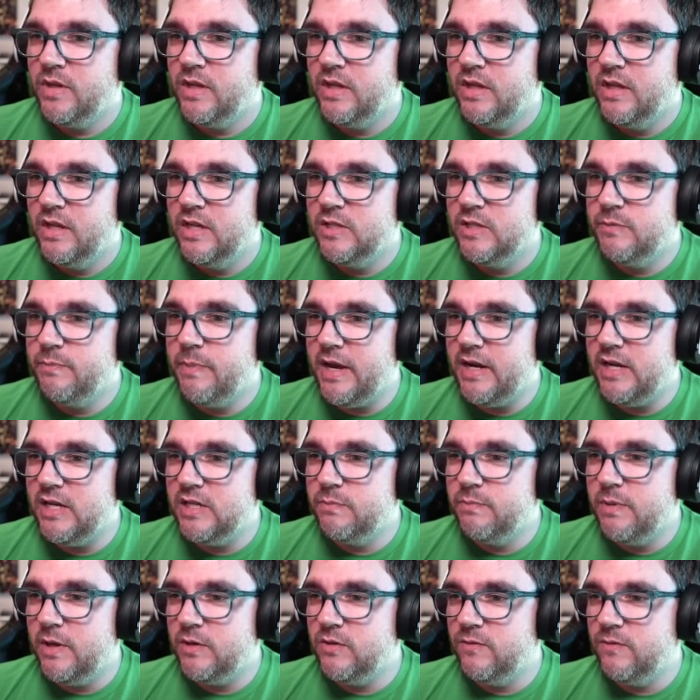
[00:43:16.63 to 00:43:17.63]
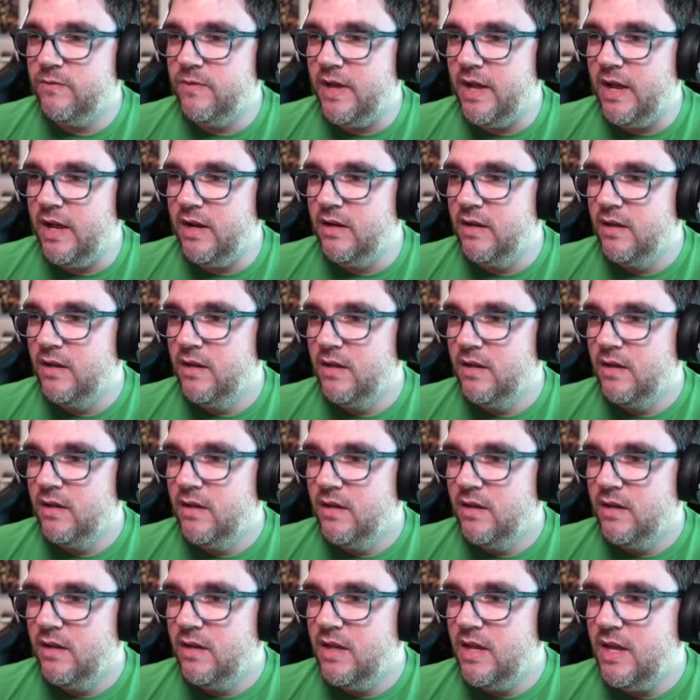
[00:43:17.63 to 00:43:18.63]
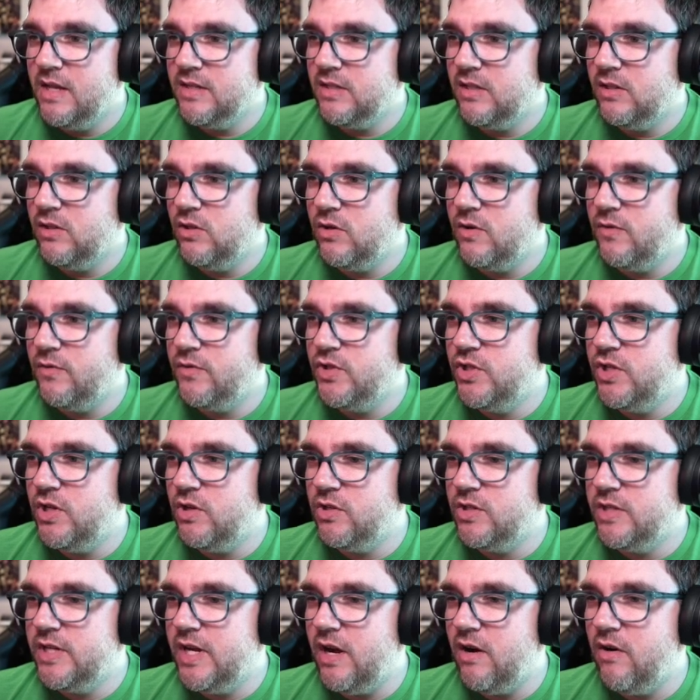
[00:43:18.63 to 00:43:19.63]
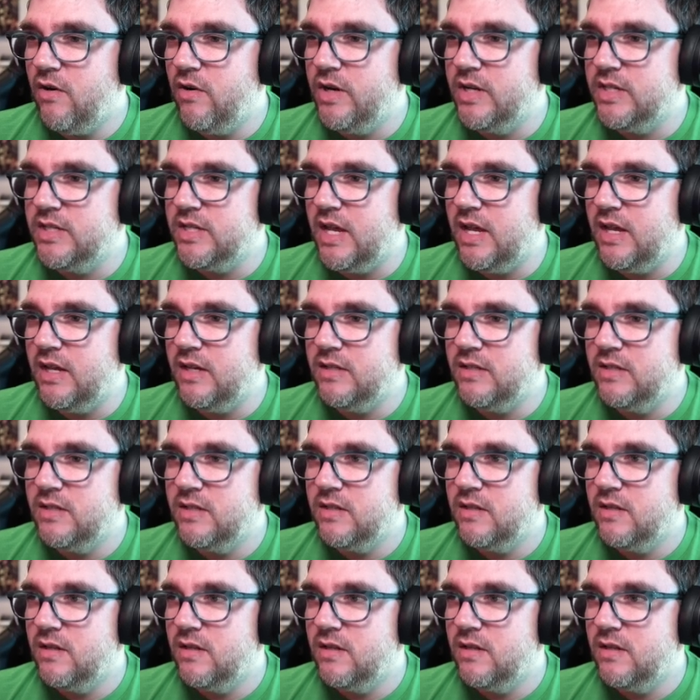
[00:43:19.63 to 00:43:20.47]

His body is petrified. He has a look of sheer terror in his eyes.